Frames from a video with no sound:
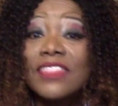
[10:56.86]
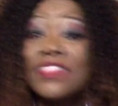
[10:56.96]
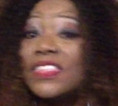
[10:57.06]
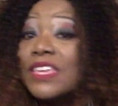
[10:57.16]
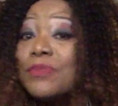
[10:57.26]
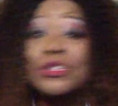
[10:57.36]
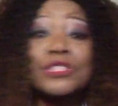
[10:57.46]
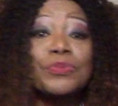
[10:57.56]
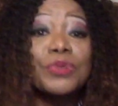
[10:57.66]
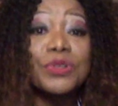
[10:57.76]
the
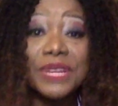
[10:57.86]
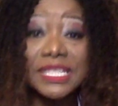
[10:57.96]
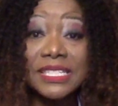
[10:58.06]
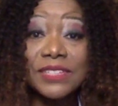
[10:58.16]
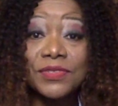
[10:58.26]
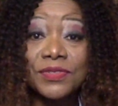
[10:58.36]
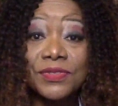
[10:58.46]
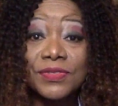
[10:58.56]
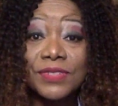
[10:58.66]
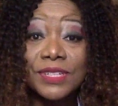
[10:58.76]
most progressive
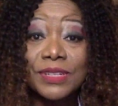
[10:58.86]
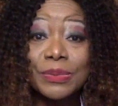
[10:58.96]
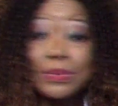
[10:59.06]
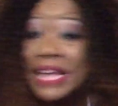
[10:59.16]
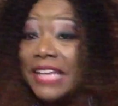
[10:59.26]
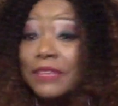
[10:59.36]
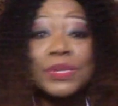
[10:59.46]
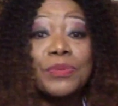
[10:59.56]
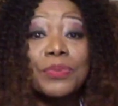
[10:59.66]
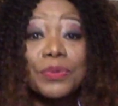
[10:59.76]
Black
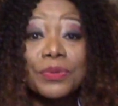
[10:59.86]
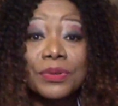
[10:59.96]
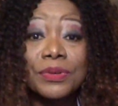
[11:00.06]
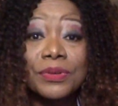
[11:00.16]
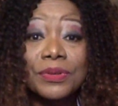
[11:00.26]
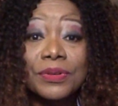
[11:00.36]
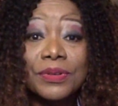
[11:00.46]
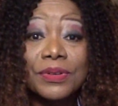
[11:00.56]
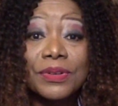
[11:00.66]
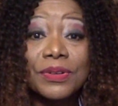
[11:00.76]
people,
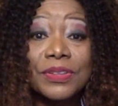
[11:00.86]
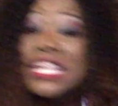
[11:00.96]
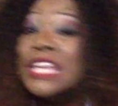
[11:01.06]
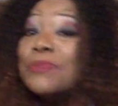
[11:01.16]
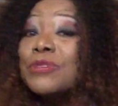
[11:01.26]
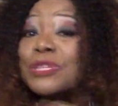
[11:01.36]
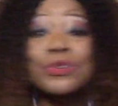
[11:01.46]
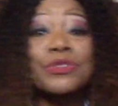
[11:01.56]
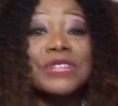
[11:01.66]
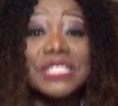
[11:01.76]
the most
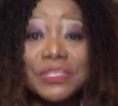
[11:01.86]
progressive